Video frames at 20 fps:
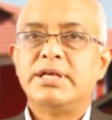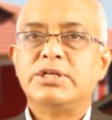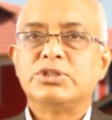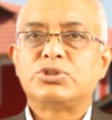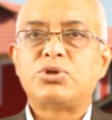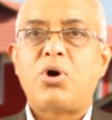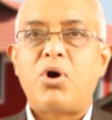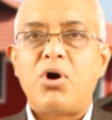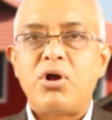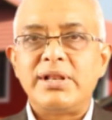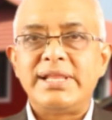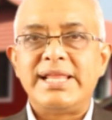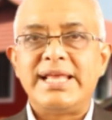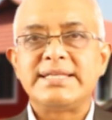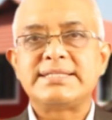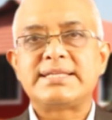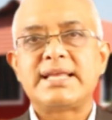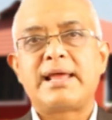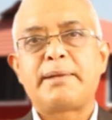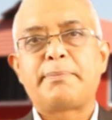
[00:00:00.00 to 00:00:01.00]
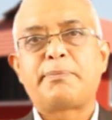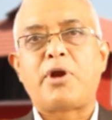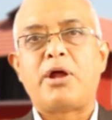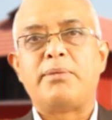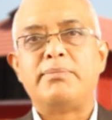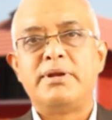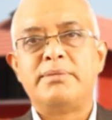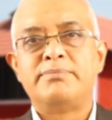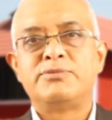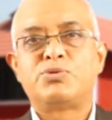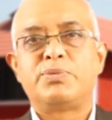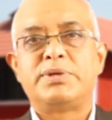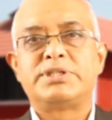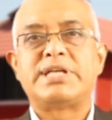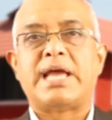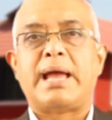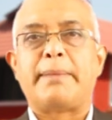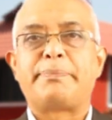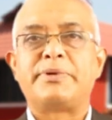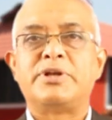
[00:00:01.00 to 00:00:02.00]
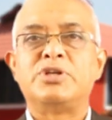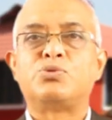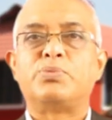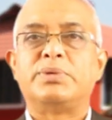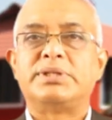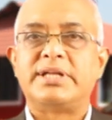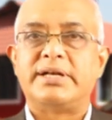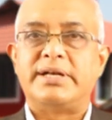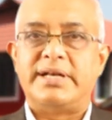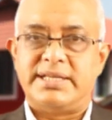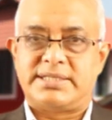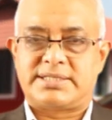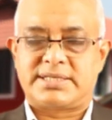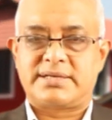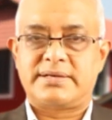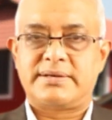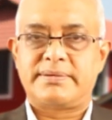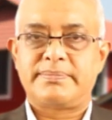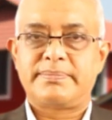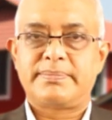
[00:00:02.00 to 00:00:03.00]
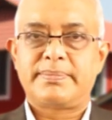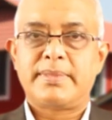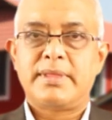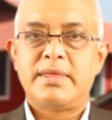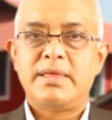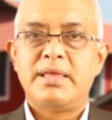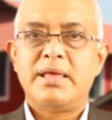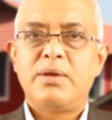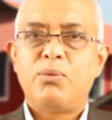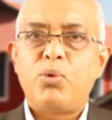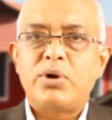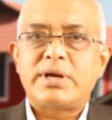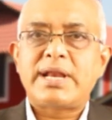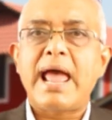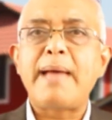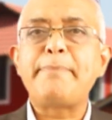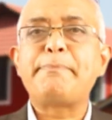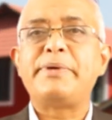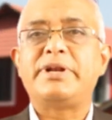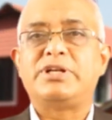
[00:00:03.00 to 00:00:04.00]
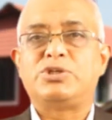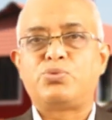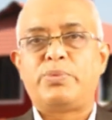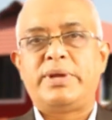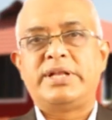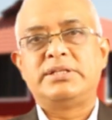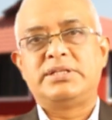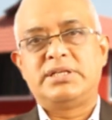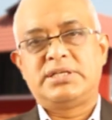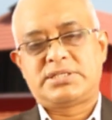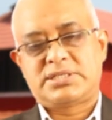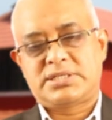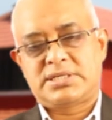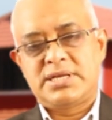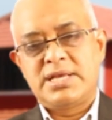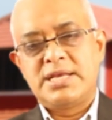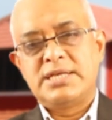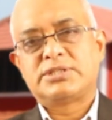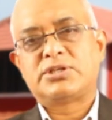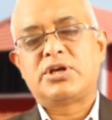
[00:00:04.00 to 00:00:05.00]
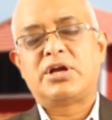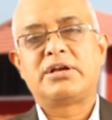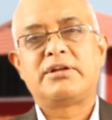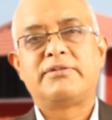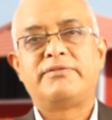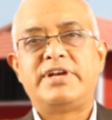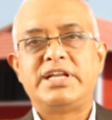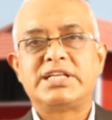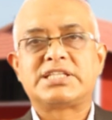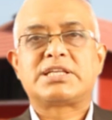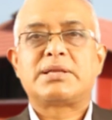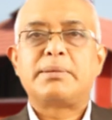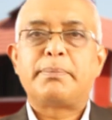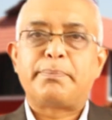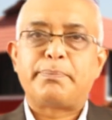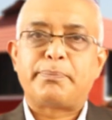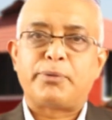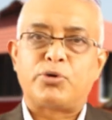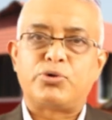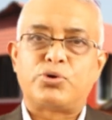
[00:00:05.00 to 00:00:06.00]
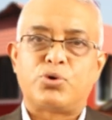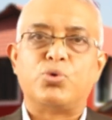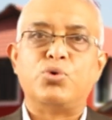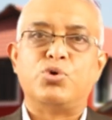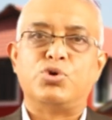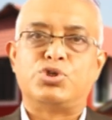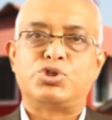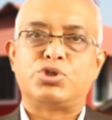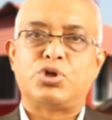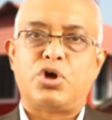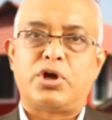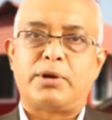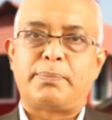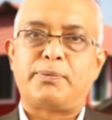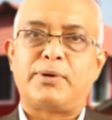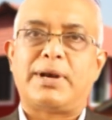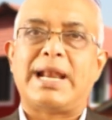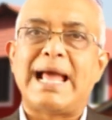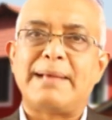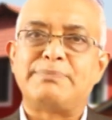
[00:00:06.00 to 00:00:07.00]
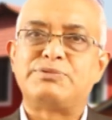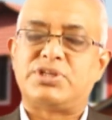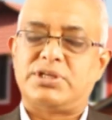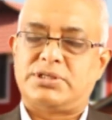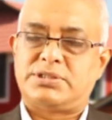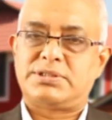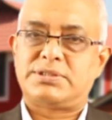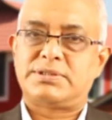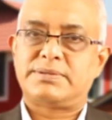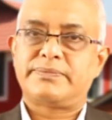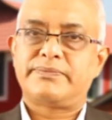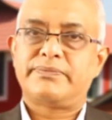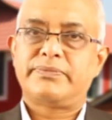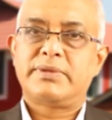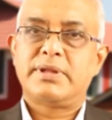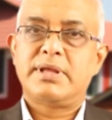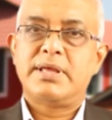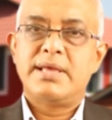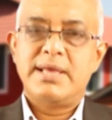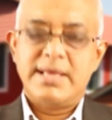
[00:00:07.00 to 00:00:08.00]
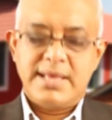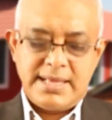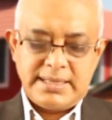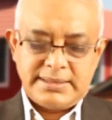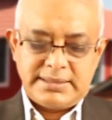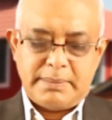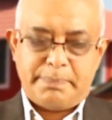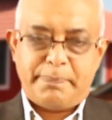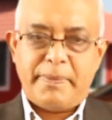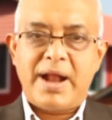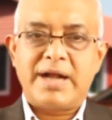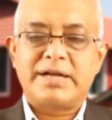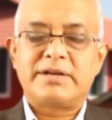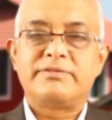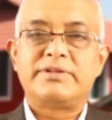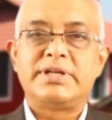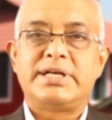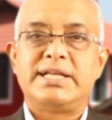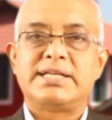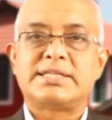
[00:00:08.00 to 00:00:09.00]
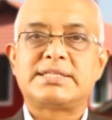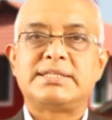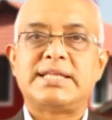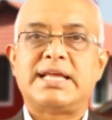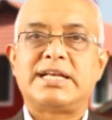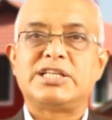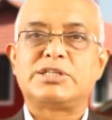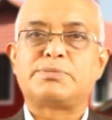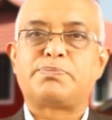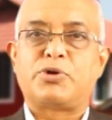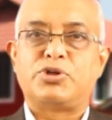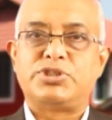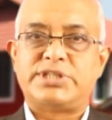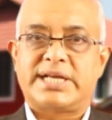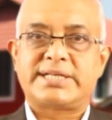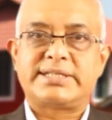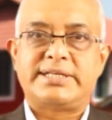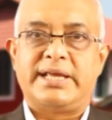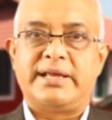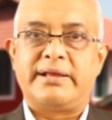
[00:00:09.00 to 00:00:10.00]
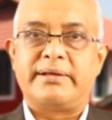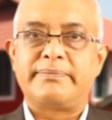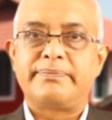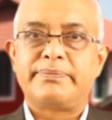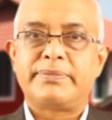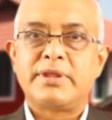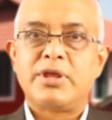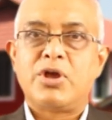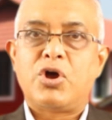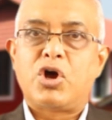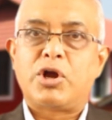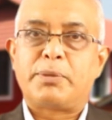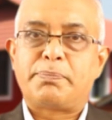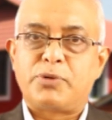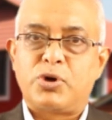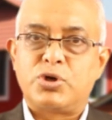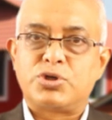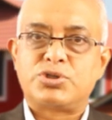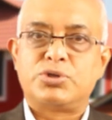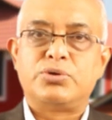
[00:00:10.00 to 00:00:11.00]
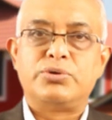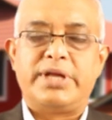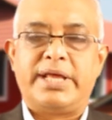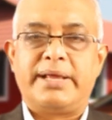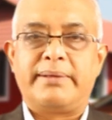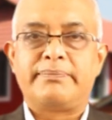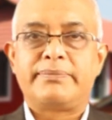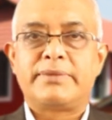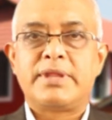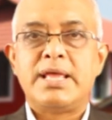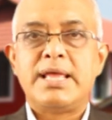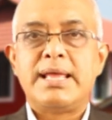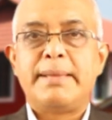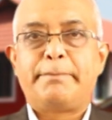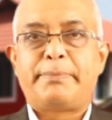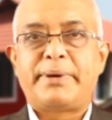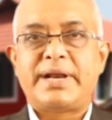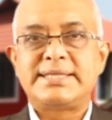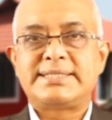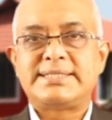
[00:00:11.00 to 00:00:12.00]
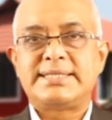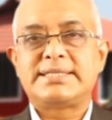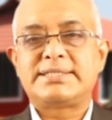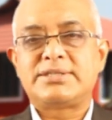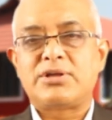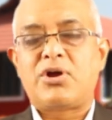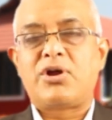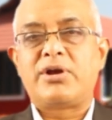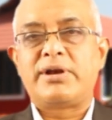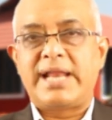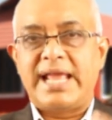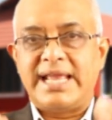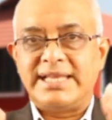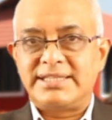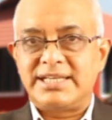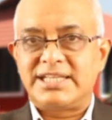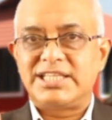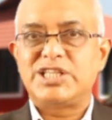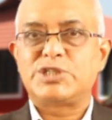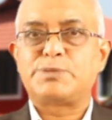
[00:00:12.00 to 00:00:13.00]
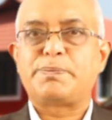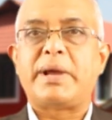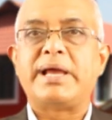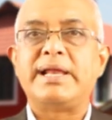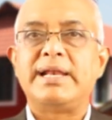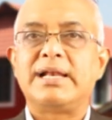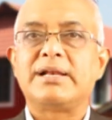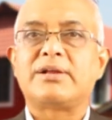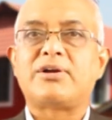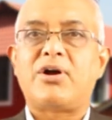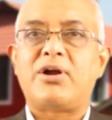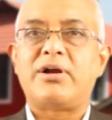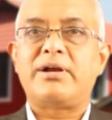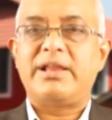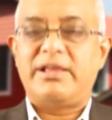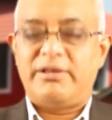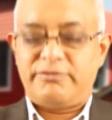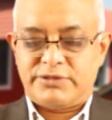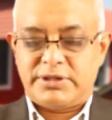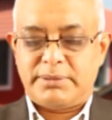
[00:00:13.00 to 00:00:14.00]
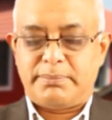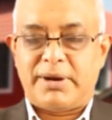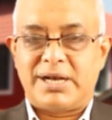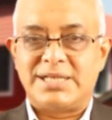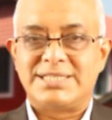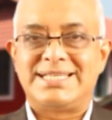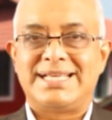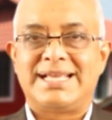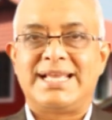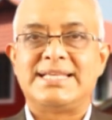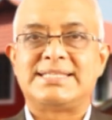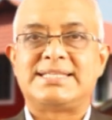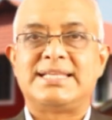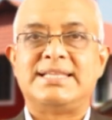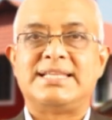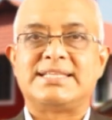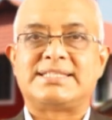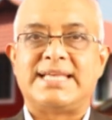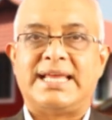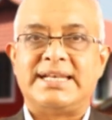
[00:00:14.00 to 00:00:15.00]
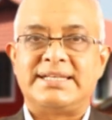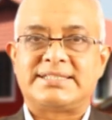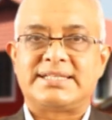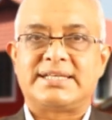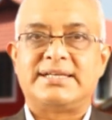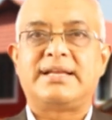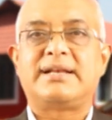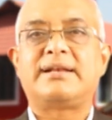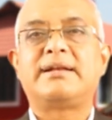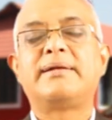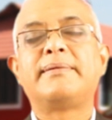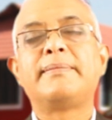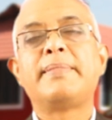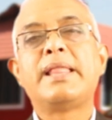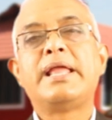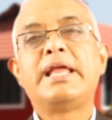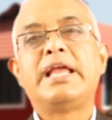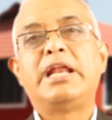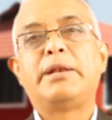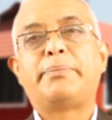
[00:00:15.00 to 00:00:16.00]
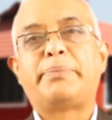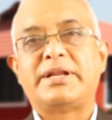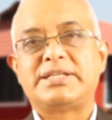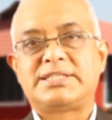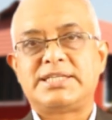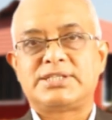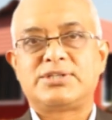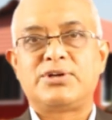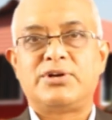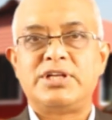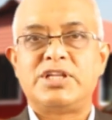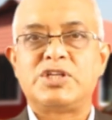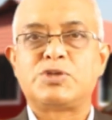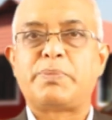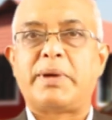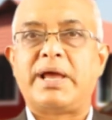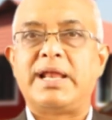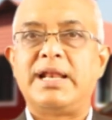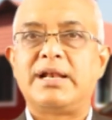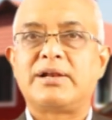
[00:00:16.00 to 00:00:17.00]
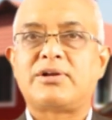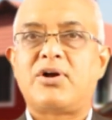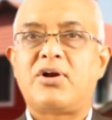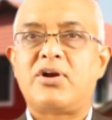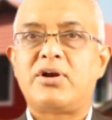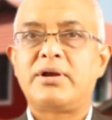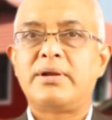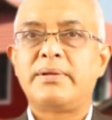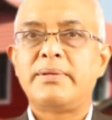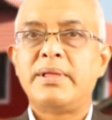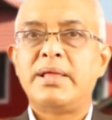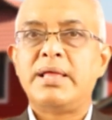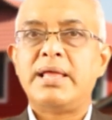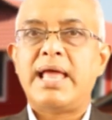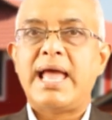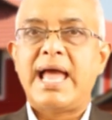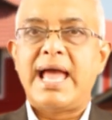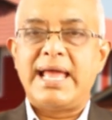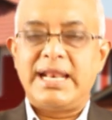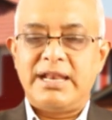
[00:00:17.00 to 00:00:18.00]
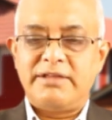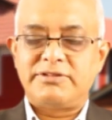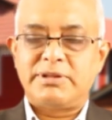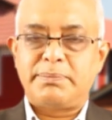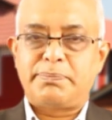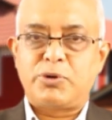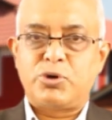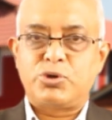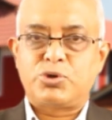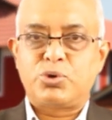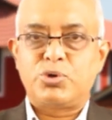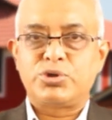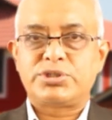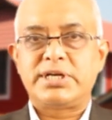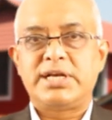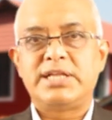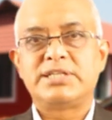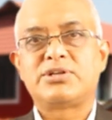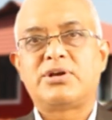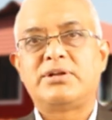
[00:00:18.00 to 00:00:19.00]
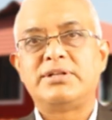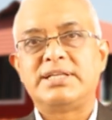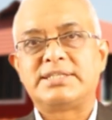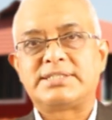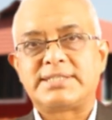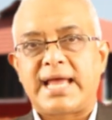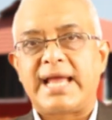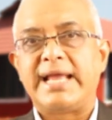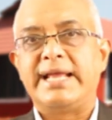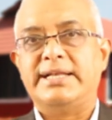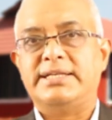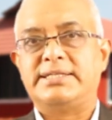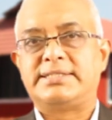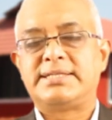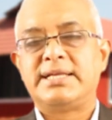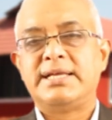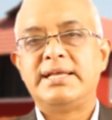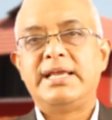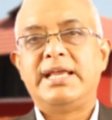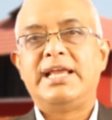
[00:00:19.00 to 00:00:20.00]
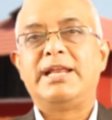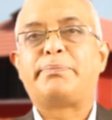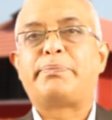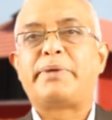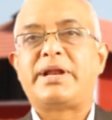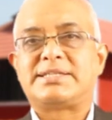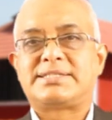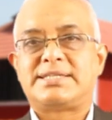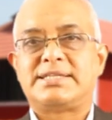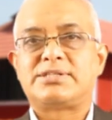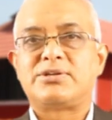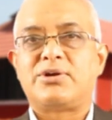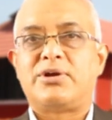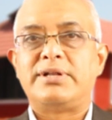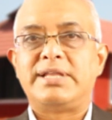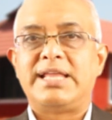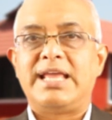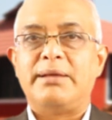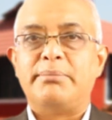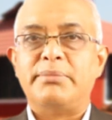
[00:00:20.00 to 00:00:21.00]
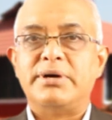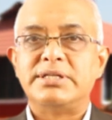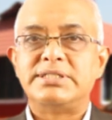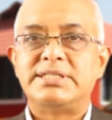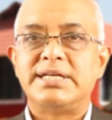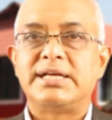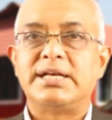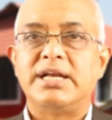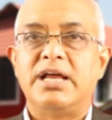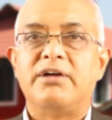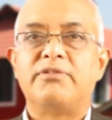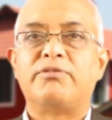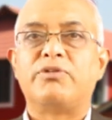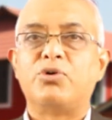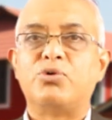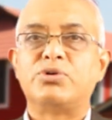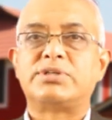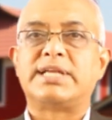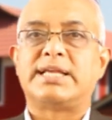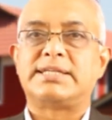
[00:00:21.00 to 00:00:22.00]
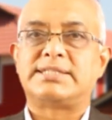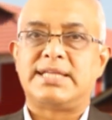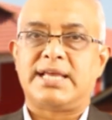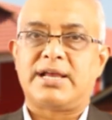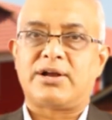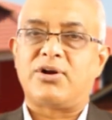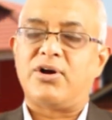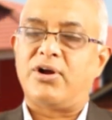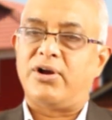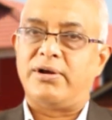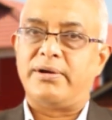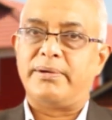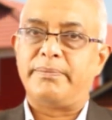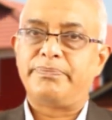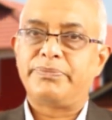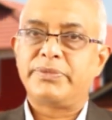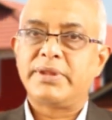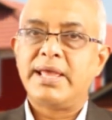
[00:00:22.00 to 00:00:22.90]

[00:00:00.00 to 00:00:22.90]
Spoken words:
So all these are problems which happens with the disc. What happens when this sort of disc protrudes or prolapses? The part of the disc that is projecting or protruding presses on either the spinal cord. If the bulging is in the center, it presses on the spinal cord, and if the protrusion is on the sides, it presses on the emerging nerve roots, as they are called.